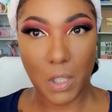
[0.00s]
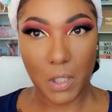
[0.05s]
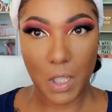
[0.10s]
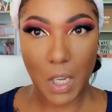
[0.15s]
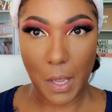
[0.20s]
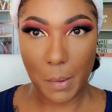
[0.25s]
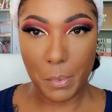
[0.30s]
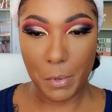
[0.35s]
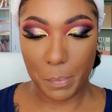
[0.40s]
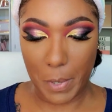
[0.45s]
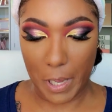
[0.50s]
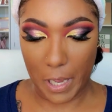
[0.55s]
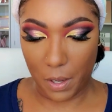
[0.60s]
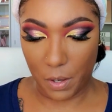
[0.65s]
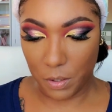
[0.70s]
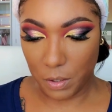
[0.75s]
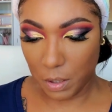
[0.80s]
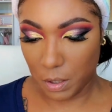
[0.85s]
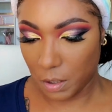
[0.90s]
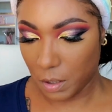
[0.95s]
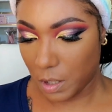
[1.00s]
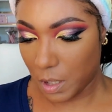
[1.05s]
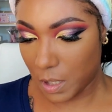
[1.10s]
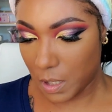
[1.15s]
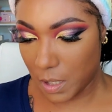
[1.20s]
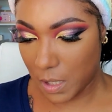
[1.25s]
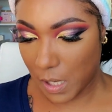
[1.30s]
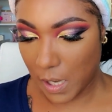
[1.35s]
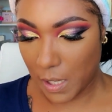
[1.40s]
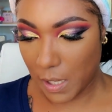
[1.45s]
on top of powder
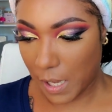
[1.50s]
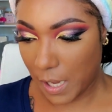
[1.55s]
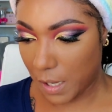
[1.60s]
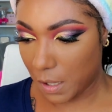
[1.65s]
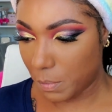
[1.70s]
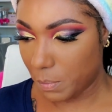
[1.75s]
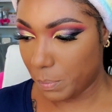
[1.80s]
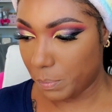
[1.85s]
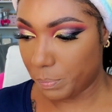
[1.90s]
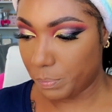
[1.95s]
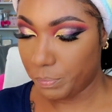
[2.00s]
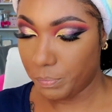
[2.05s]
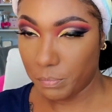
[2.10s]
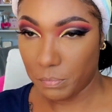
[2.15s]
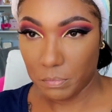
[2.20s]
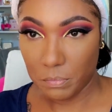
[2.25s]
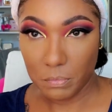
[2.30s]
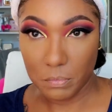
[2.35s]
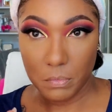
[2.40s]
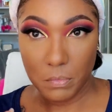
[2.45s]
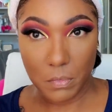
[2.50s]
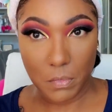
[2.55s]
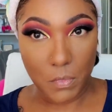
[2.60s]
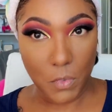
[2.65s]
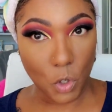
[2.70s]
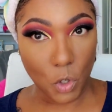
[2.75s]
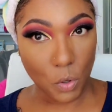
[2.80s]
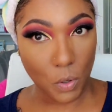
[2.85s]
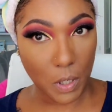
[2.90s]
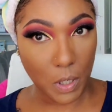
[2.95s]
because I like
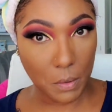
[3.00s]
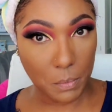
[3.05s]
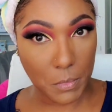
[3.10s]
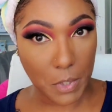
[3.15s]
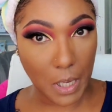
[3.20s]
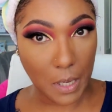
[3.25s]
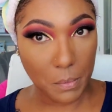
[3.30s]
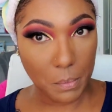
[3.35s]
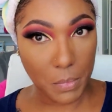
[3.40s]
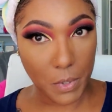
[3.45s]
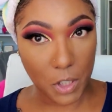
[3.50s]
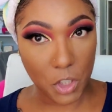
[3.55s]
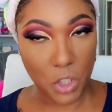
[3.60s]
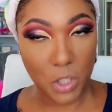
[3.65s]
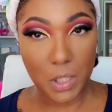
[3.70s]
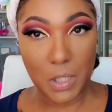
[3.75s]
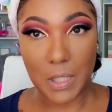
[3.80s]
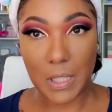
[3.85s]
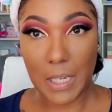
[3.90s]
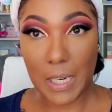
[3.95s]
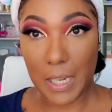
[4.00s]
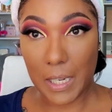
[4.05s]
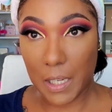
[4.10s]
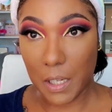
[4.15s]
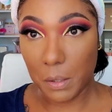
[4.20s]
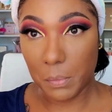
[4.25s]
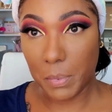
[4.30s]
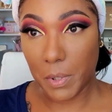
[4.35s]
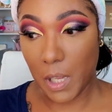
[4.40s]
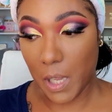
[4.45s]
cream type blushes that I
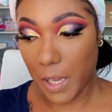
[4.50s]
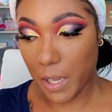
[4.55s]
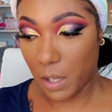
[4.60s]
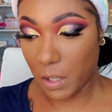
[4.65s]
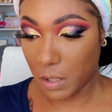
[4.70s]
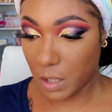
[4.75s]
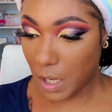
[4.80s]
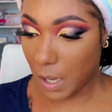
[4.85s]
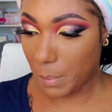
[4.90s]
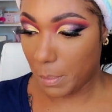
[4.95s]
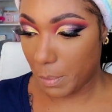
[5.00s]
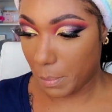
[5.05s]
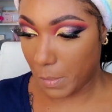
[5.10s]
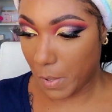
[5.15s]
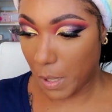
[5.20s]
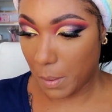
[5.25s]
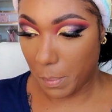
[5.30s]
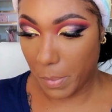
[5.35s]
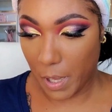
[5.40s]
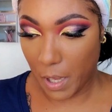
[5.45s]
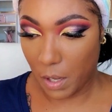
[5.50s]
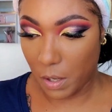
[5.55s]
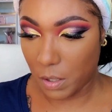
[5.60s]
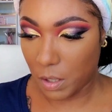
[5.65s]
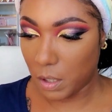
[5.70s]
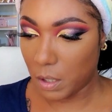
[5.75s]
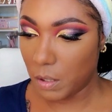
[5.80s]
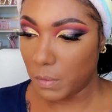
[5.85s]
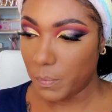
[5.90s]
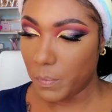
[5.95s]
can apply on top of my
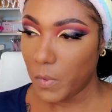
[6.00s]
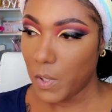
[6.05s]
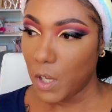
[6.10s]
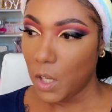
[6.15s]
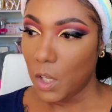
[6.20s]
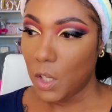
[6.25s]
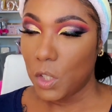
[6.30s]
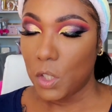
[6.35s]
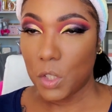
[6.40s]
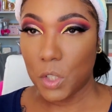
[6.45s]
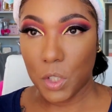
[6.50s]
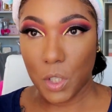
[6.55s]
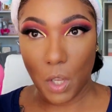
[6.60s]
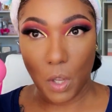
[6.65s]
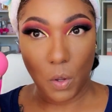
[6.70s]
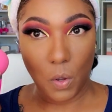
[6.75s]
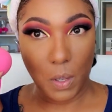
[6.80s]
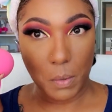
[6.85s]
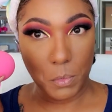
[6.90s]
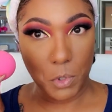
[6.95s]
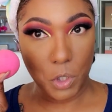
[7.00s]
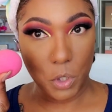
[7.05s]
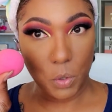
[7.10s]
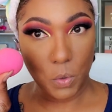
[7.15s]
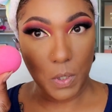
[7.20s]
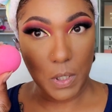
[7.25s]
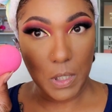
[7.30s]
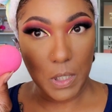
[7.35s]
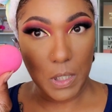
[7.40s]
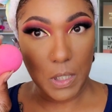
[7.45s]
powder. So I'm
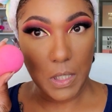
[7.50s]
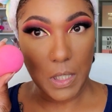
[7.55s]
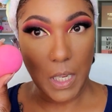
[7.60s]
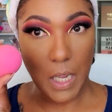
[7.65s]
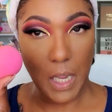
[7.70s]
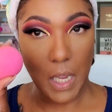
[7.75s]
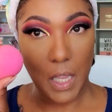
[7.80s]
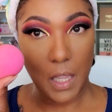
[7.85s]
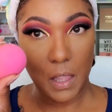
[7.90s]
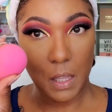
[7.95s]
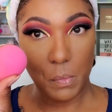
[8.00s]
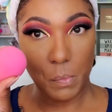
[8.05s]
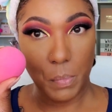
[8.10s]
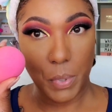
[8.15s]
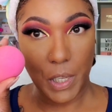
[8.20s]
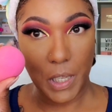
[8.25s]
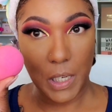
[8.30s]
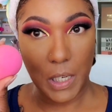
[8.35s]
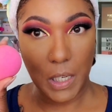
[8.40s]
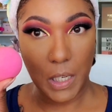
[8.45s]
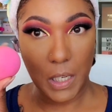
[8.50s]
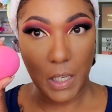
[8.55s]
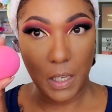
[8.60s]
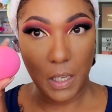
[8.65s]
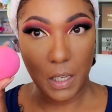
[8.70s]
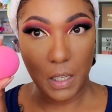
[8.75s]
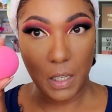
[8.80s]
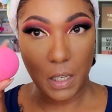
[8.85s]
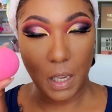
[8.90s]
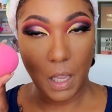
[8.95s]
just going to take the butt
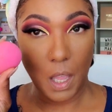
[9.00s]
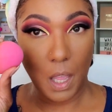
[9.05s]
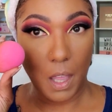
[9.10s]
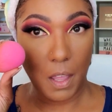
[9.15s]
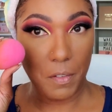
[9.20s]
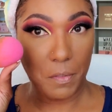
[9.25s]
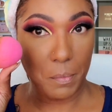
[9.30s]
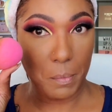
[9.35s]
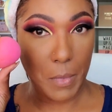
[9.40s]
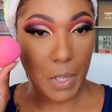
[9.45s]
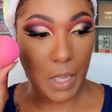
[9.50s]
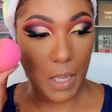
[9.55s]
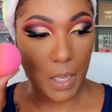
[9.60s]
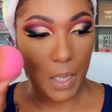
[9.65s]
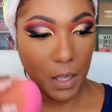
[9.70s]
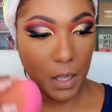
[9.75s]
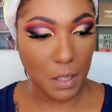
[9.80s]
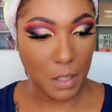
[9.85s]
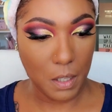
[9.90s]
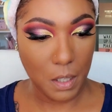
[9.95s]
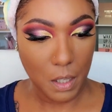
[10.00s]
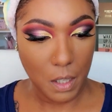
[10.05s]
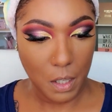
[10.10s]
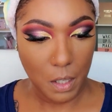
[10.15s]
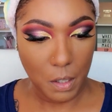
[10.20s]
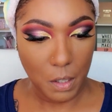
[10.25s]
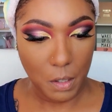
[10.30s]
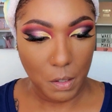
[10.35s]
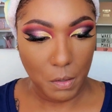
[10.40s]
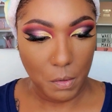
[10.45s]
end of my
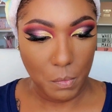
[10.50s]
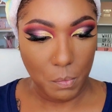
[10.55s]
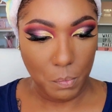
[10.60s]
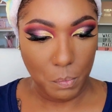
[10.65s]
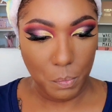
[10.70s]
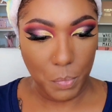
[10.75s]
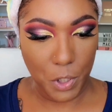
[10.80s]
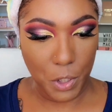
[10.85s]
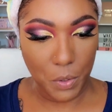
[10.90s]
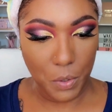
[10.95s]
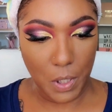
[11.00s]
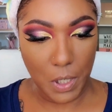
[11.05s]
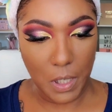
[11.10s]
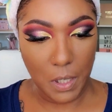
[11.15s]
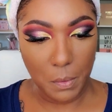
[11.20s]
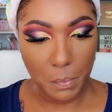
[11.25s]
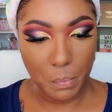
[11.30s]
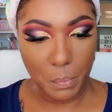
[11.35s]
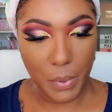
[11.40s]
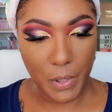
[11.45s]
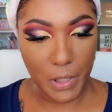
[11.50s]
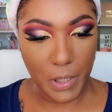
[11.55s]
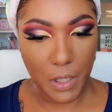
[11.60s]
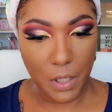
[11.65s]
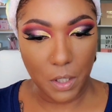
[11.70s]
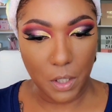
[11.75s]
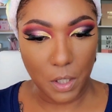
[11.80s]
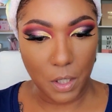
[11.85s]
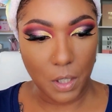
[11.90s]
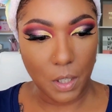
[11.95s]
beauty
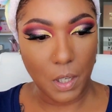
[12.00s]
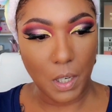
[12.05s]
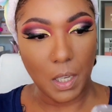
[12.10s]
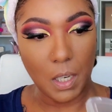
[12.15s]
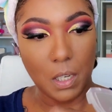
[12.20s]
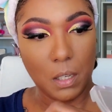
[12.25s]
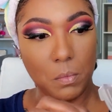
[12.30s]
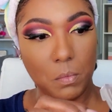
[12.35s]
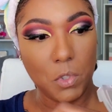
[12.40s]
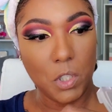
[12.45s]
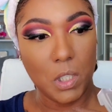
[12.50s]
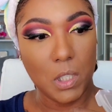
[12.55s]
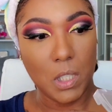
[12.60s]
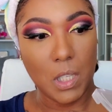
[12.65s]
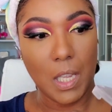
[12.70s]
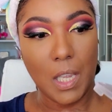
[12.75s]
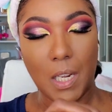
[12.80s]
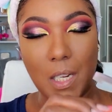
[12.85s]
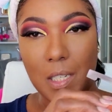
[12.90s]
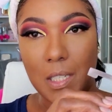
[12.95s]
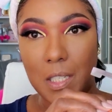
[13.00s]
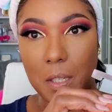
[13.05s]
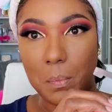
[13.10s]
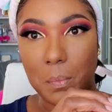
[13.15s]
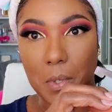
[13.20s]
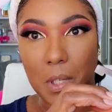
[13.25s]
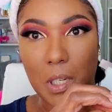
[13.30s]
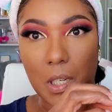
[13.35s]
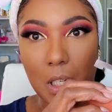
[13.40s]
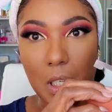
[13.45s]
blender and I'm just kind of
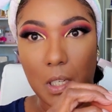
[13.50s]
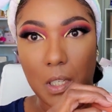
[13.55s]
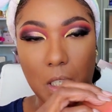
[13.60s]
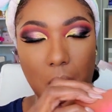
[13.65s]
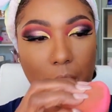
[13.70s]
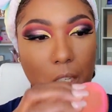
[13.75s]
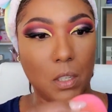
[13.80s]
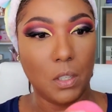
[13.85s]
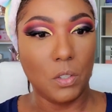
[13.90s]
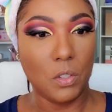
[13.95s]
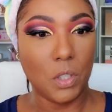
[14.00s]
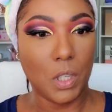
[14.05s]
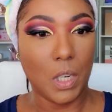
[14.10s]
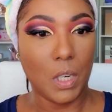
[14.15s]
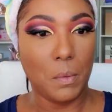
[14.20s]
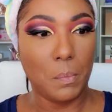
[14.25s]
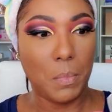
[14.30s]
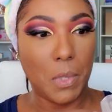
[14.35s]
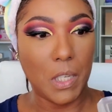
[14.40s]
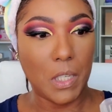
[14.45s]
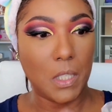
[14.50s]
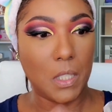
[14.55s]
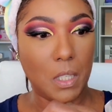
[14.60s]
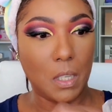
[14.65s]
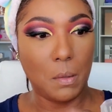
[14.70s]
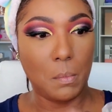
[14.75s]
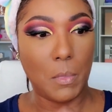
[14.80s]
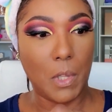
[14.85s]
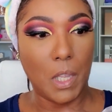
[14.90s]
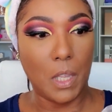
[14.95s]
dipping it in here trying to pick
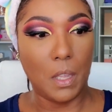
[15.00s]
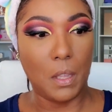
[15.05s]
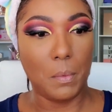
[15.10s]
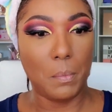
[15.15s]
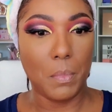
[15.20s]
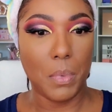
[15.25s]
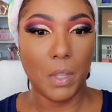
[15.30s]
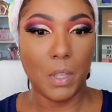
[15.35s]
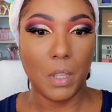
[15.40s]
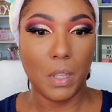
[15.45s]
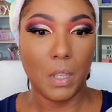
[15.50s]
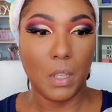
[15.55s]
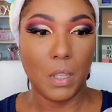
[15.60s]
some up